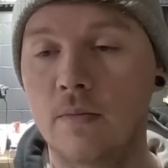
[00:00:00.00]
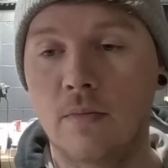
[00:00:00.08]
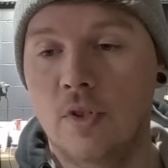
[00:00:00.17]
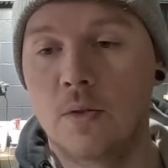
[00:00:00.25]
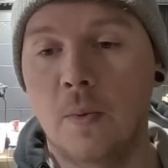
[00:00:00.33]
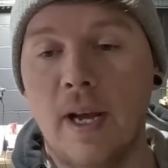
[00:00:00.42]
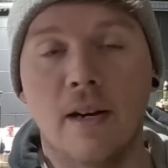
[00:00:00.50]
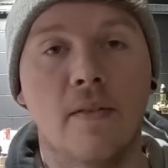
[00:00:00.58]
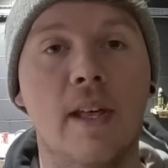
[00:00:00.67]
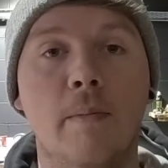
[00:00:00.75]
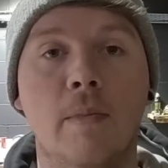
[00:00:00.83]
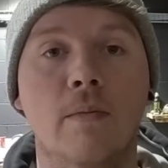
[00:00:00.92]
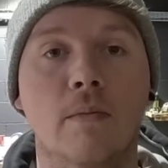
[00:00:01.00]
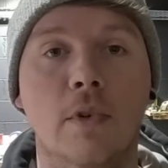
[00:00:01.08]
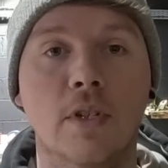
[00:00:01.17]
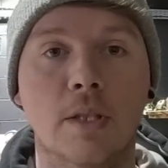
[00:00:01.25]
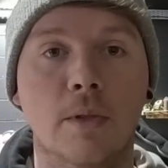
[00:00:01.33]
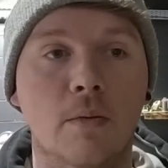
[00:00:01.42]
just waiting on them.
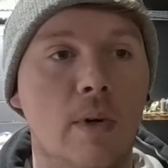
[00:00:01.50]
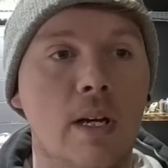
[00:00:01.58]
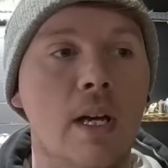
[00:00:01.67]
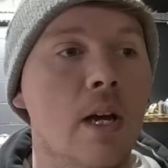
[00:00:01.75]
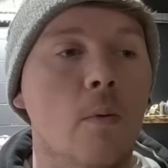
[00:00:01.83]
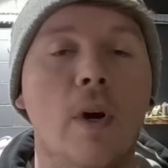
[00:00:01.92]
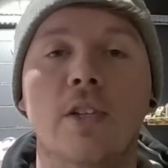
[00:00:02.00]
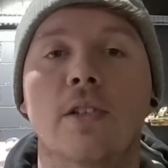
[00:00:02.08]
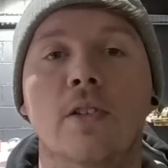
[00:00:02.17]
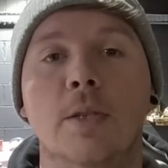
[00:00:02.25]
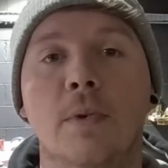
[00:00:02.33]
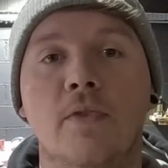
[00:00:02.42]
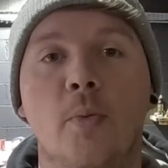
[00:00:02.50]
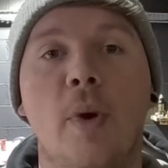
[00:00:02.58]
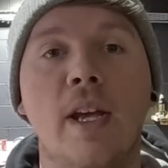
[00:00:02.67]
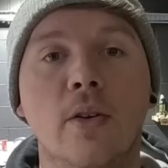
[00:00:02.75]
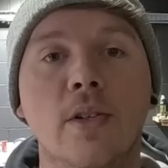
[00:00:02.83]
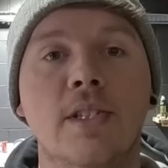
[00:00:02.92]
Customer, why should the customer have to
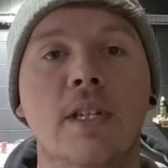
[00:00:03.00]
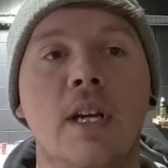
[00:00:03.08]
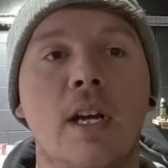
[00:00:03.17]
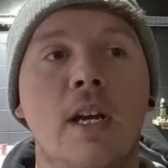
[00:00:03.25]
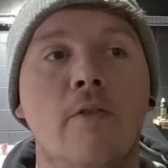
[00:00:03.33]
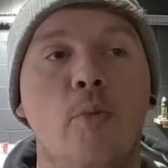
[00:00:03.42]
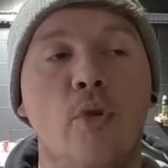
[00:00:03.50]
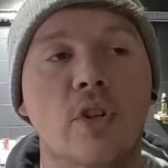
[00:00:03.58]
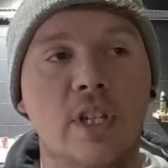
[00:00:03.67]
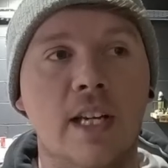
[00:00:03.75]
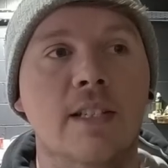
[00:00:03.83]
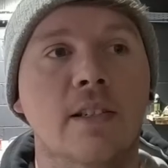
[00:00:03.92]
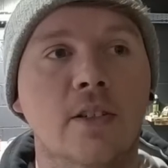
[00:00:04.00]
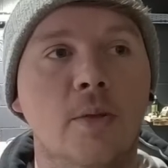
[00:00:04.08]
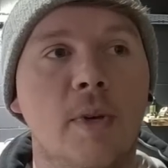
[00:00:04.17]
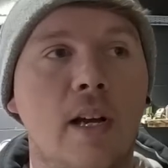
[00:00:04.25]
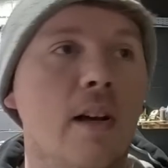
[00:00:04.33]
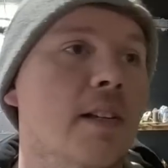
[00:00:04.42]
pay us? British Gas are not
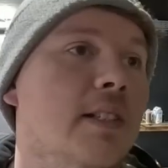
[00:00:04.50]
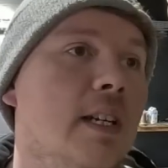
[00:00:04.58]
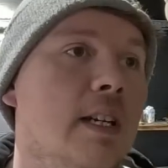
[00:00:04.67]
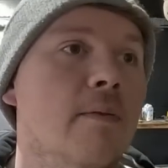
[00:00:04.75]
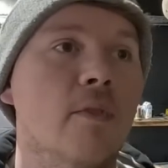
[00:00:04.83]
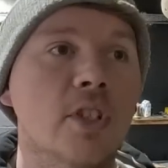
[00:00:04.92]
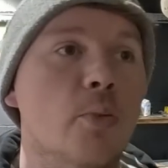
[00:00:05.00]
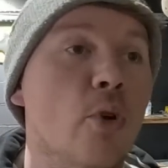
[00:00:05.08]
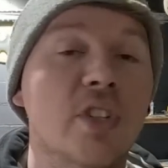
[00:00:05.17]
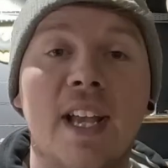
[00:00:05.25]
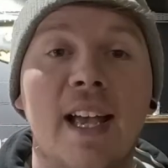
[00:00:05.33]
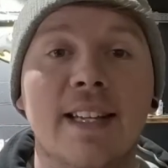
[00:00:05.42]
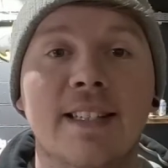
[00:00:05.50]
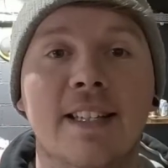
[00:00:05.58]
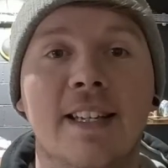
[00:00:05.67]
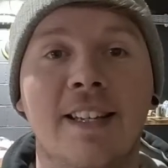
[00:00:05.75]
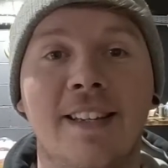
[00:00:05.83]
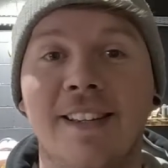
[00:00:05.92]
coming, I can't send an invoice to British
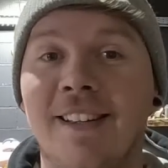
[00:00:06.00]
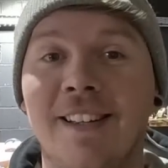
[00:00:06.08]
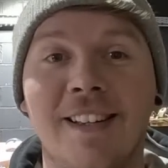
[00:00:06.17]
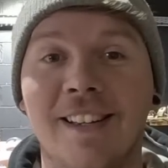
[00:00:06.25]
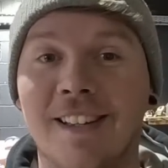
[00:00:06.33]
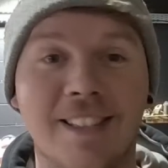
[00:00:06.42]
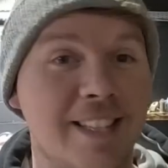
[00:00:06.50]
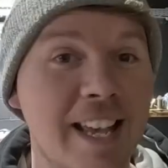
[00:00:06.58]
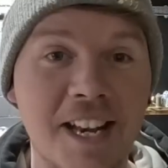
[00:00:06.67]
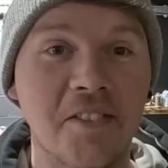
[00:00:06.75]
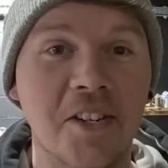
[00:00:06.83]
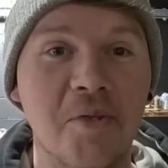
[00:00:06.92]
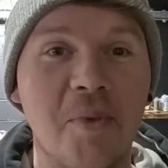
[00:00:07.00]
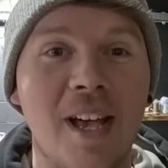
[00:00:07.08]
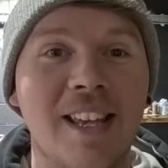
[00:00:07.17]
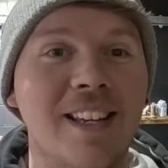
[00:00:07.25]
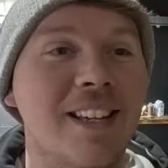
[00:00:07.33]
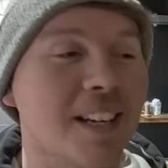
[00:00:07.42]
Gas, because they're never going to
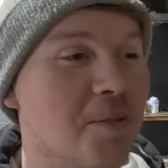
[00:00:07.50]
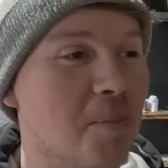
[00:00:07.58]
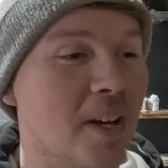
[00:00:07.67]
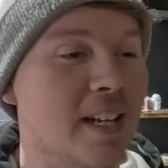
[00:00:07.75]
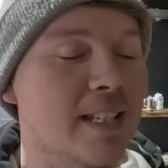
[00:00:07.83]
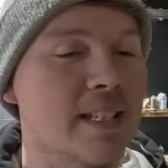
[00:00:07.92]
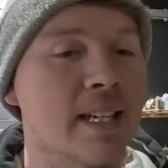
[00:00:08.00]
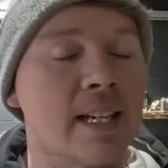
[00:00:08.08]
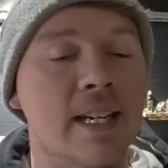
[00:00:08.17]
pay it, let's be honest.